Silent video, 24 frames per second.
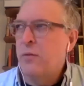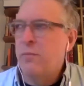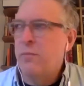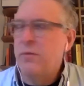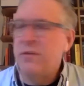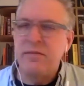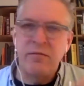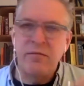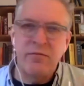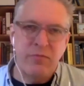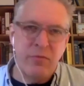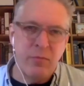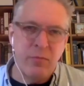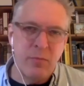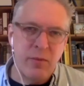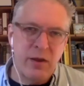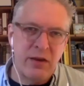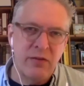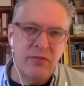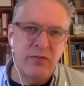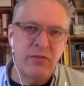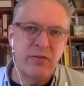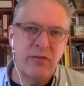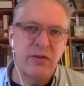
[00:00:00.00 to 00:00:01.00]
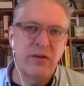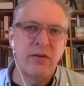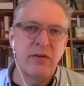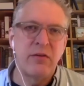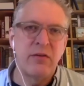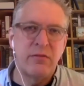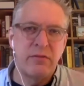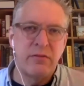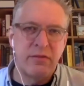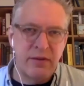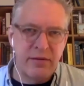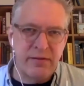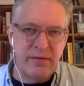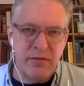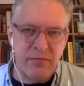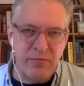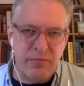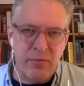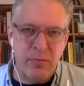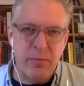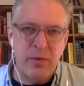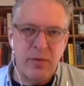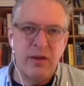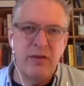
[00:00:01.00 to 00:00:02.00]
misinformation,
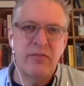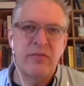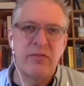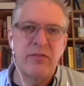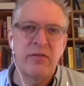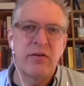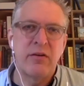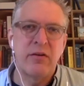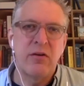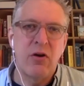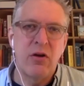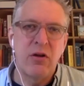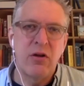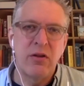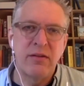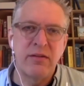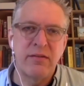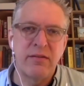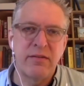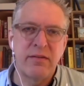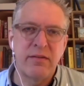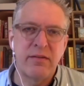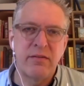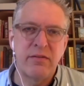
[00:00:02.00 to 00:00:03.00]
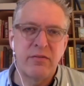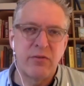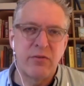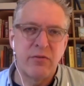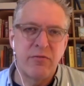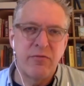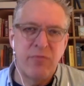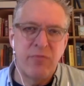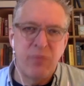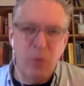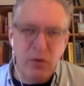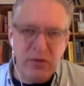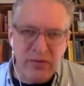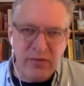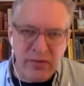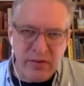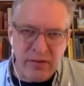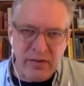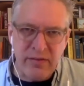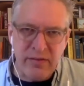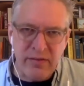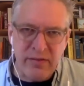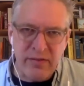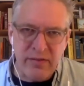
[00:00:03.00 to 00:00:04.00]
disinformation, all these sort of
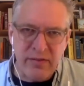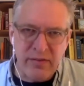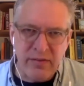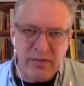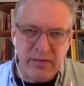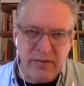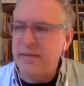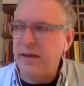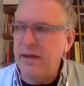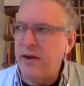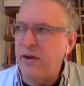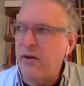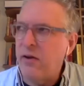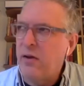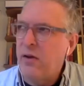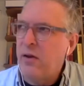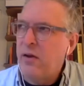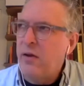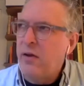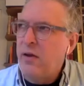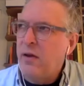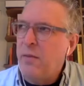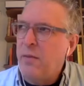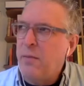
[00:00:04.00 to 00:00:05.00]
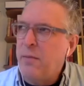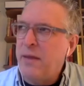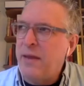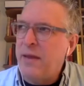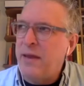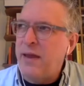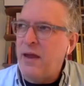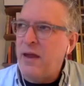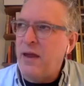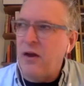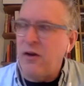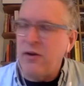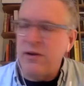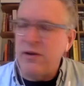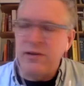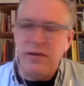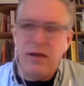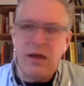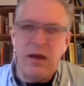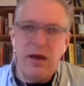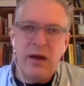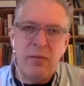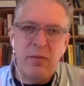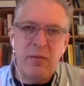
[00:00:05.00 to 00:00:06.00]
forces feel like they're making our
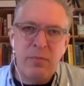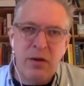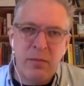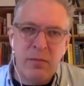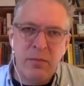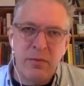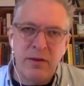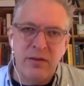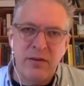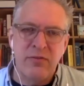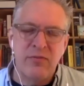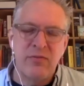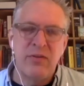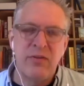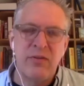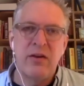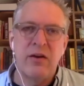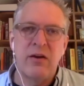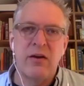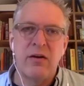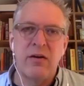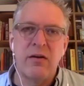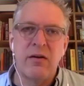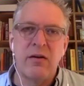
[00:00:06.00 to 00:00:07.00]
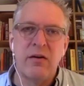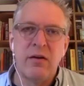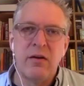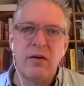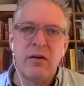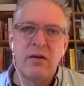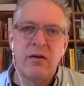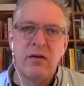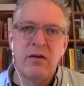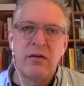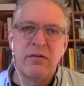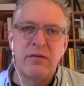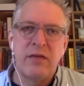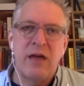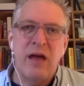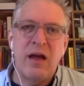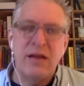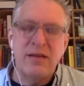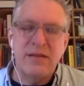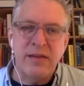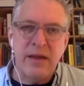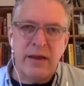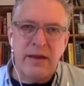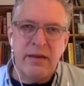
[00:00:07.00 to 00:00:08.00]
entire public sphere
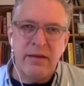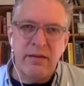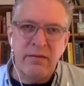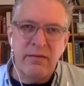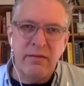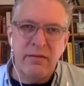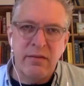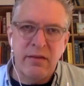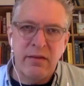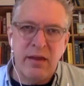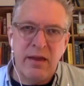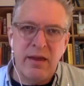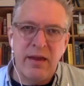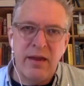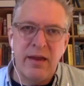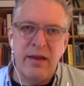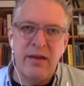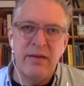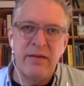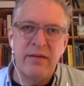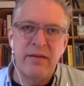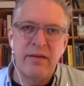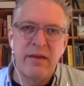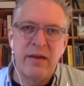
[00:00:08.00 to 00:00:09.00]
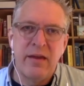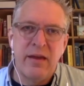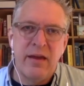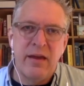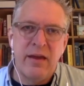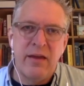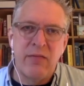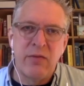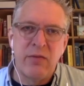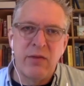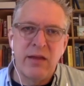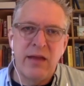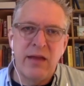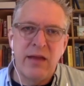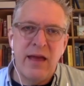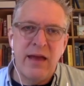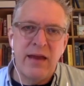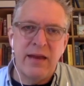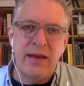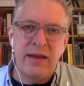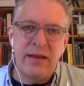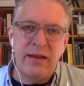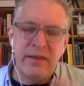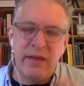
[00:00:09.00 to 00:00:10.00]
toxic and really
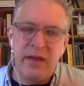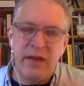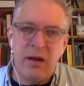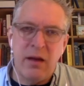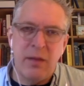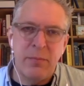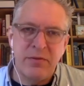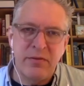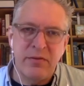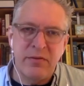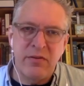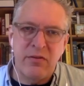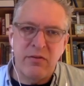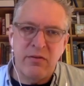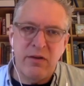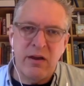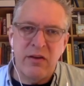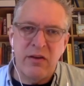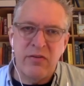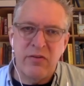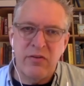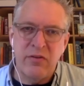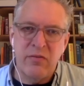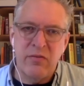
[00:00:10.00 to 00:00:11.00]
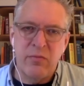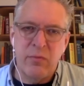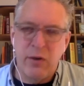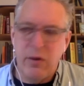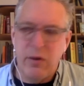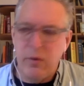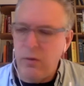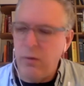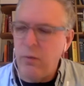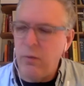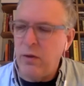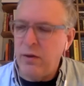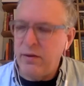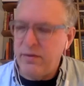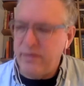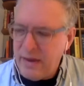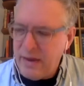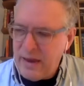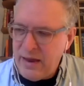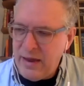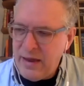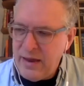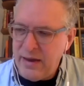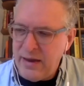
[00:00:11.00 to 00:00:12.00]
heading in the opposite direction of where we want to
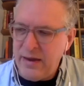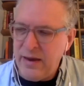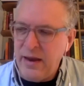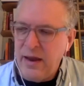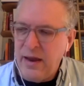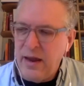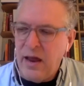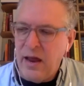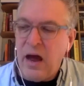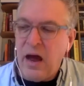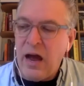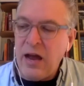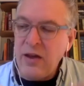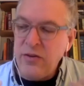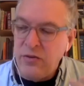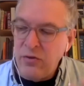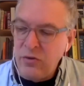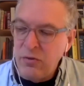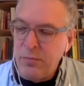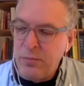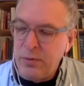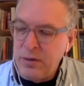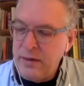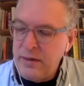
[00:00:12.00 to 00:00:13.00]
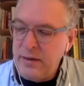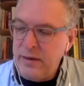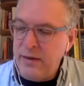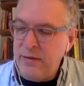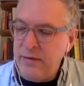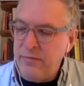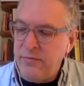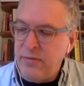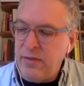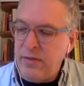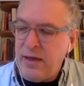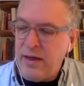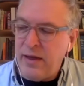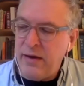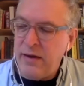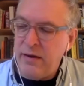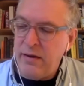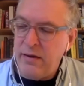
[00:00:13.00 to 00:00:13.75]
head. I do believe that